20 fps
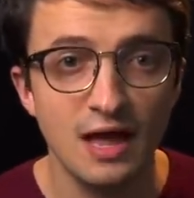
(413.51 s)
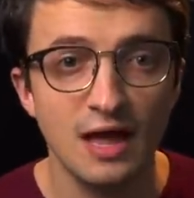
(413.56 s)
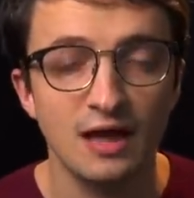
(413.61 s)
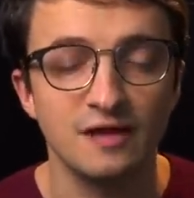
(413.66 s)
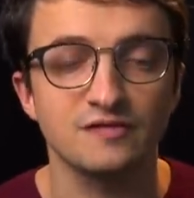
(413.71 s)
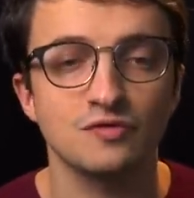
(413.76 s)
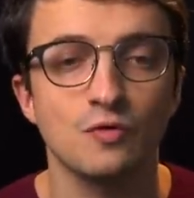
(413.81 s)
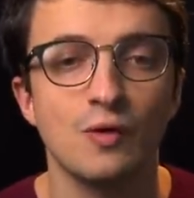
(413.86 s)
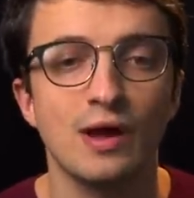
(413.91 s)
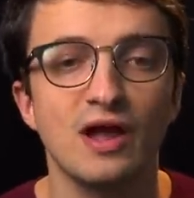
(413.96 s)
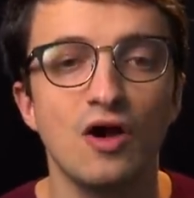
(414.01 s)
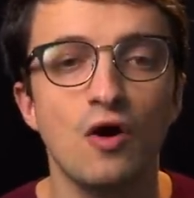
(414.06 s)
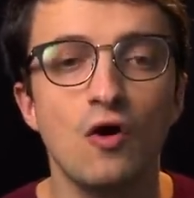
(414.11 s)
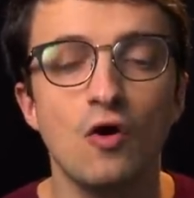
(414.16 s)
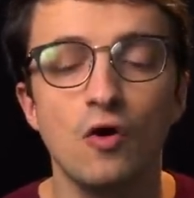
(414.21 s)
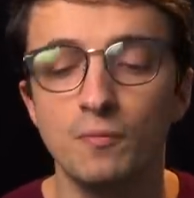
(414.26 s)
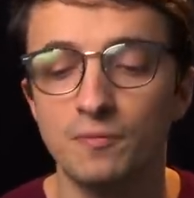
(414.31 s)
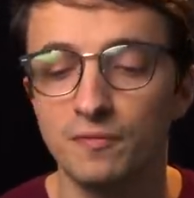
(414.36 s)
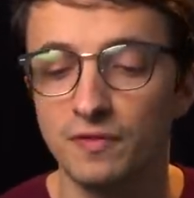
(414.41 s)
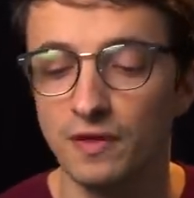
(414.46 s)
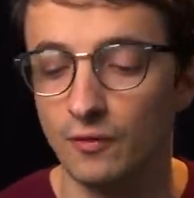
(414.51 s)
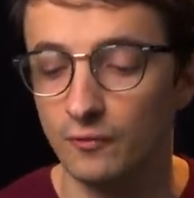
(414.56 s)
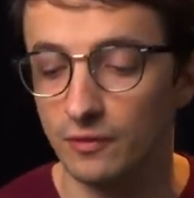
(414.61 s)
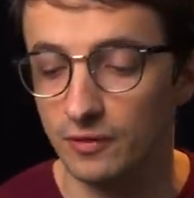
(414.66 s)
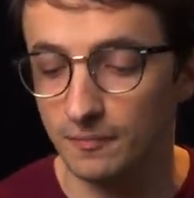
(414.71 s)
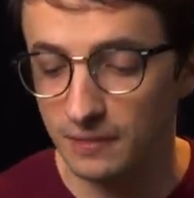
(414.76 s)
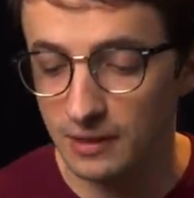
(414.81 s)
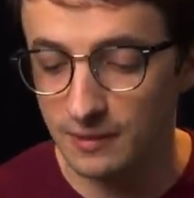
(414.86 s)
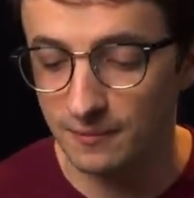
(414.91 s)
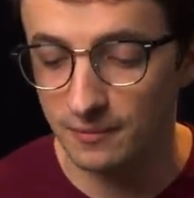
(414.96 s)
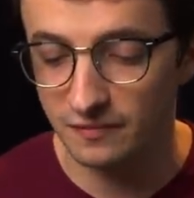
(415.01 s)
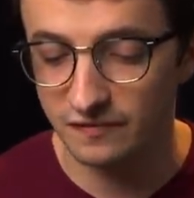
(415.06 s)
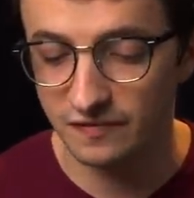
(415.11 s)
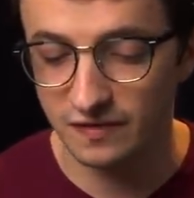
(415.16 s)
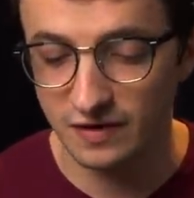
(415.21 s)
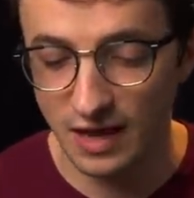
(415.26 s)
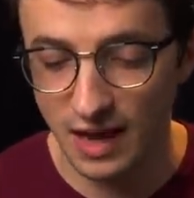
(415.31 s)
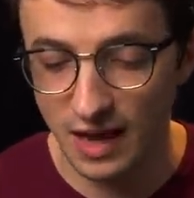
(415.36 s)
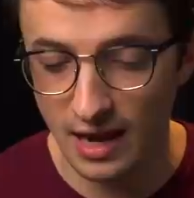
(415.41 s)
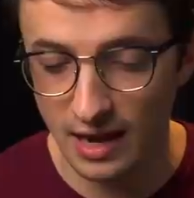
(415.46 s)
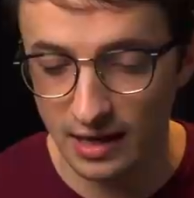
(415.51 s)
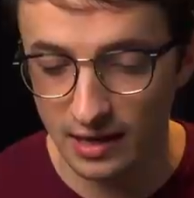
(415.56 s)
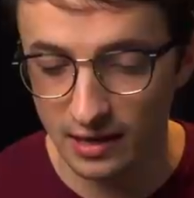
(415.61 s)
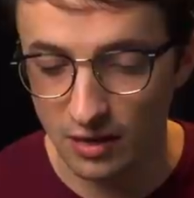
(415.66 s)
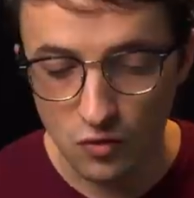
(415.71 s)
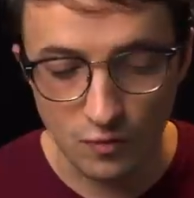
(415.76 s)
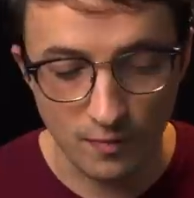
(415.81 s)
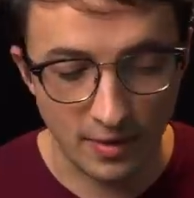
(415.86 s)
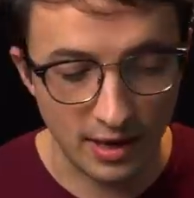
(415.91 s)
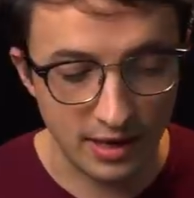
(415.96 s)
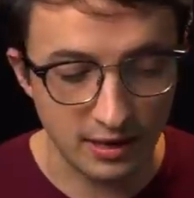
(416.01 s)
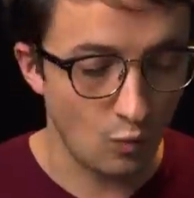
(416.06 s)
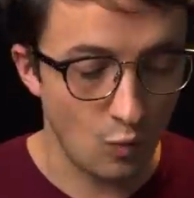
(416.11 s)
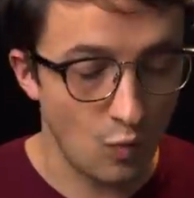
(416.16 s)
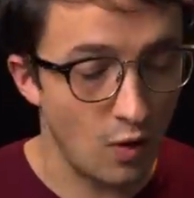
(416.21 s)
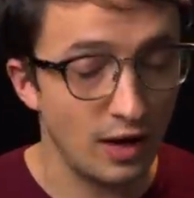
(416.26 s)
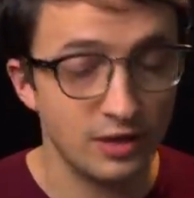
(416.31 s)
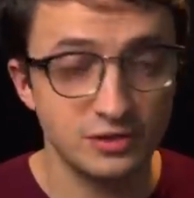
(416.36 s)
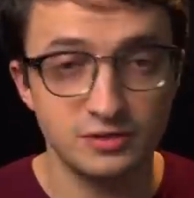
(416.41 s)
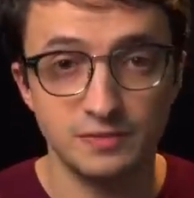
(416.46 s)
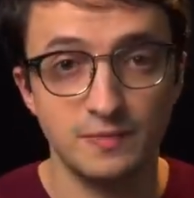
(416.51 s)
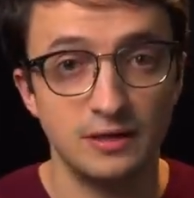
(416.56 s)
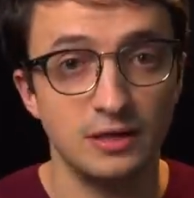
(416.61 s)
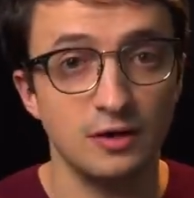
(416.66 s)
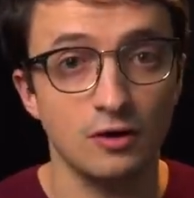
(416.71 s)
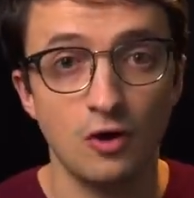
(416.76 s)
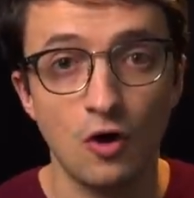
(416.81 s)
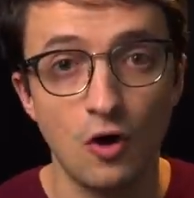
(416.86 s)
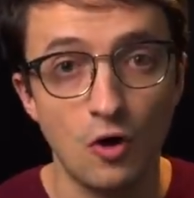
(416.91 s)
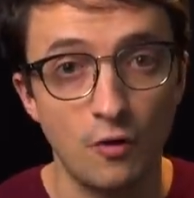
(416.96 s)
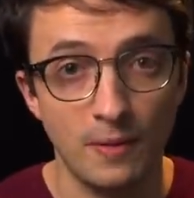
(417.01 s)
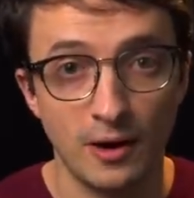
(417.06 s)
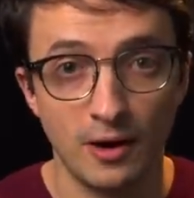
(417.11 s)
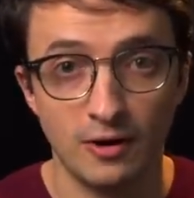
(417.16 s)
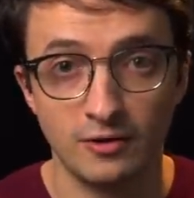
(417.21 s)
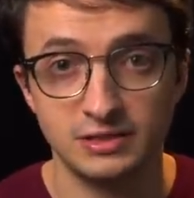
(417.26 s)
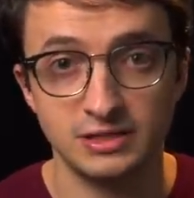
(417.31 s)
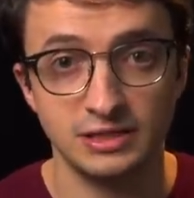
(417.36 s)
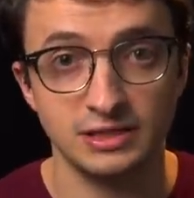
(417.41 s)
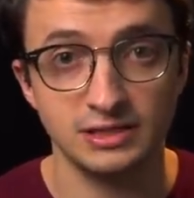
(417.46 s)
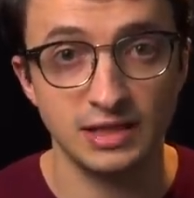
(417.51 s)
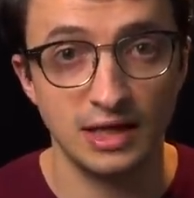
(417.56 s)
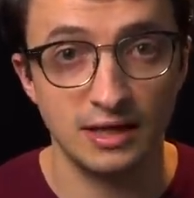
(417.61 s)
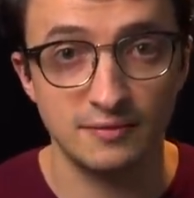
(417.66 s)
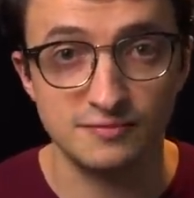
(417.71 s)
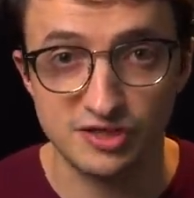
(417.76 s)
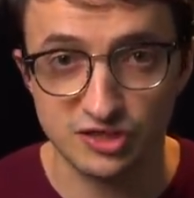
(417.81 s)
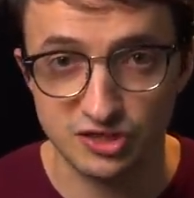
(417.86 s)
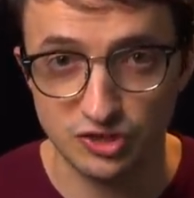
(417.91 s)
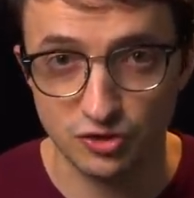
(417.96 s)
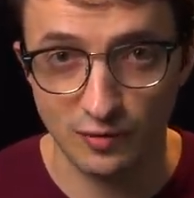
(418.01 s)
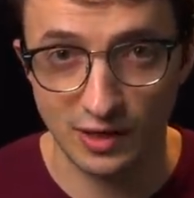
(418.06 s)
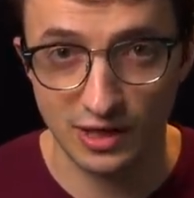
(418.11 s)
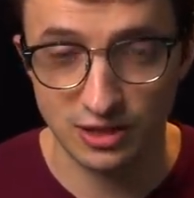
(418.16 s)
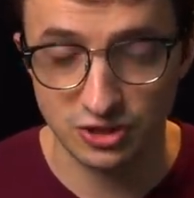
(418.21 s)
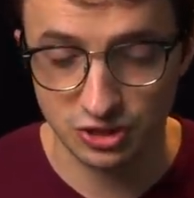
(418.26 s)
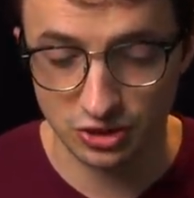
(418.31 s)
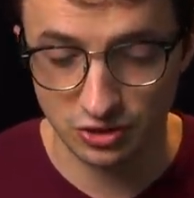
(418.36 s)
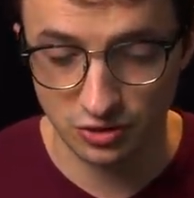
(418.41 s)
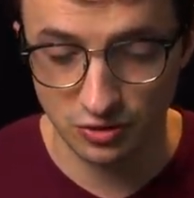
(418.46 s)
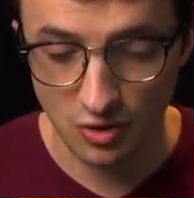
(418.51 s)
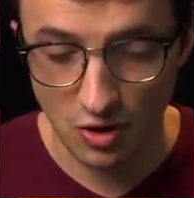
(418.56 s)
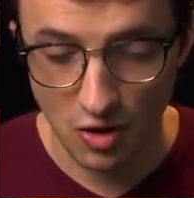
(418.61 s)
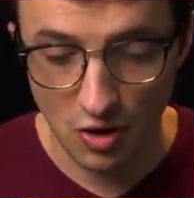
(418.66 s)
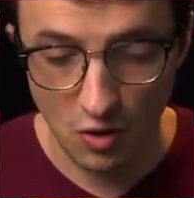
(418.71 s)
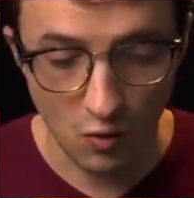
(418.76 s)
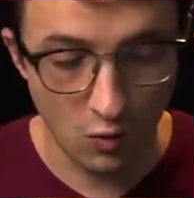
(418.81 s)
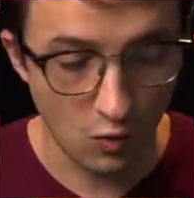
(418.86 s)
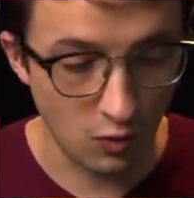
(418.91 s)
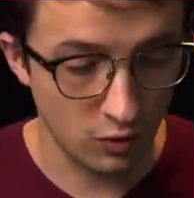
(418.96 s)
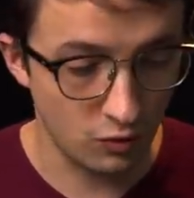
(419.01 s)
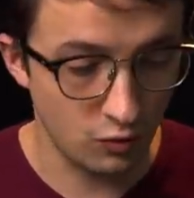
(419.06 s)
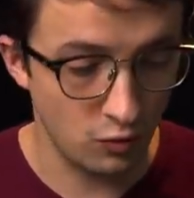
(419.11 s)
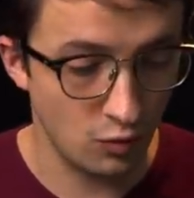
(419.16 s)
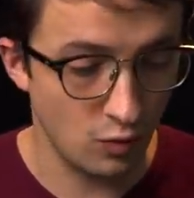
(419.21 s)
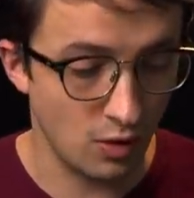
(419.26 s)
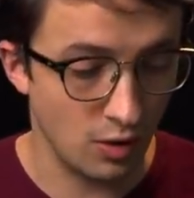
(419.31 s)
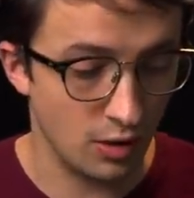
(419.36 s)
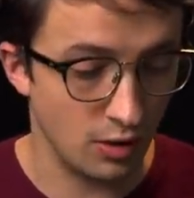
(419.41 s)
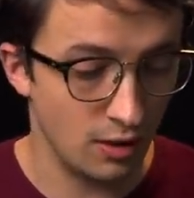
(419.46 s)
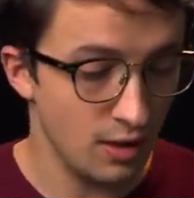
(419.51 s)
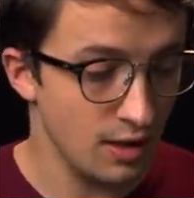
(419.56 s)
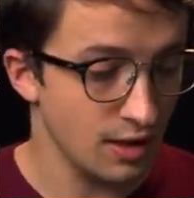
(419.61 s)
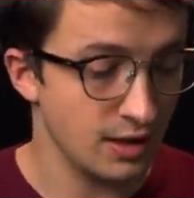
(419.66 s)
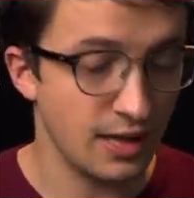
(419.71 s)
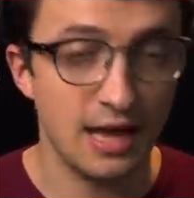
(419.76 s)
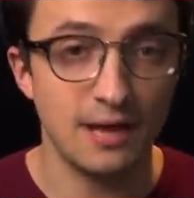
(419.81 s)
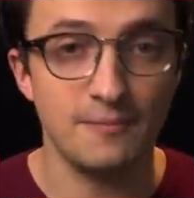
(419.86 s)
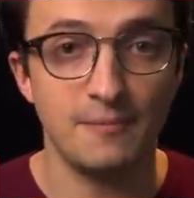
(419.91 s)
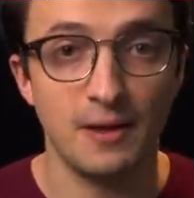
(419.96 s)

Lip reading: And so I hope that when people today who might want to be in a co-parenting type situation, or who are gay